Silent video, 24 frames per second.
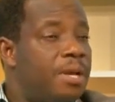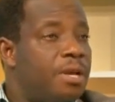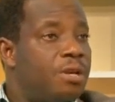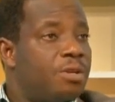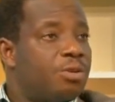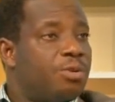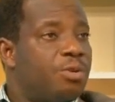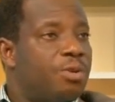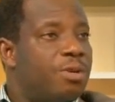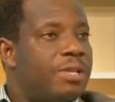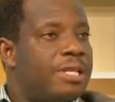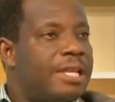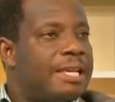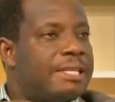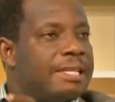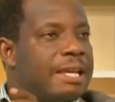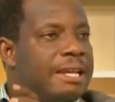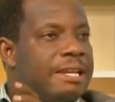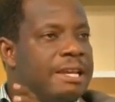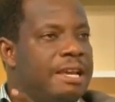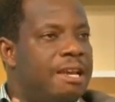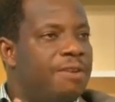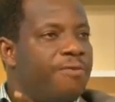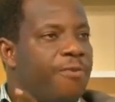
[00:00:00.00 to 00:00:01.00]
So there's a
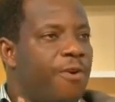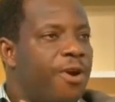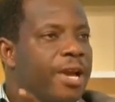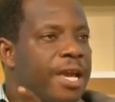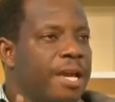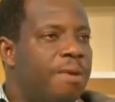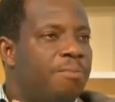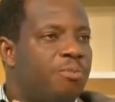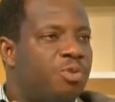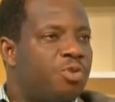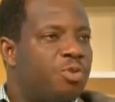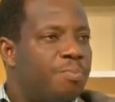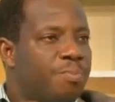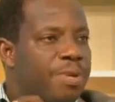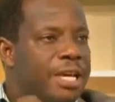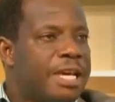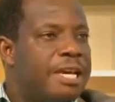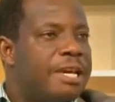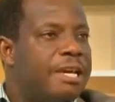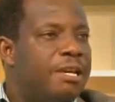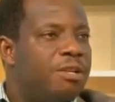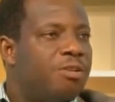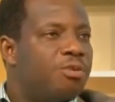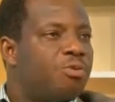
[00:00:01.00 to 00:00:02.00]
need for him to
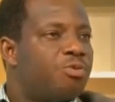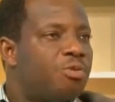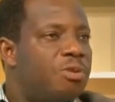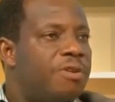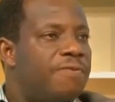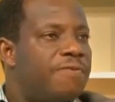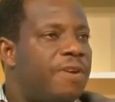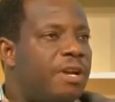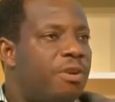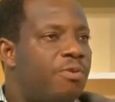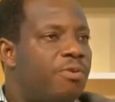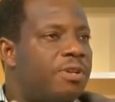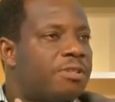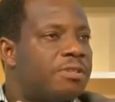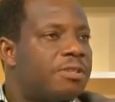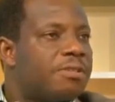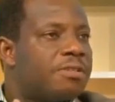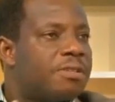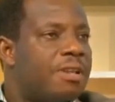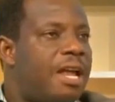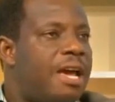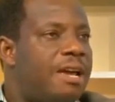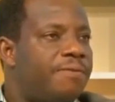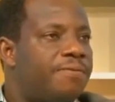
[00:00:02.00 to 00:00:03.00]
begin to evaluate
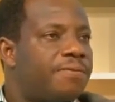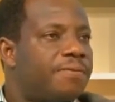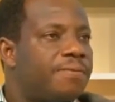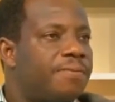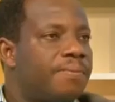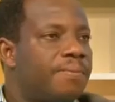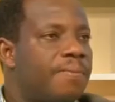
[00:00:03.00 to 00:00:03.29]
his life.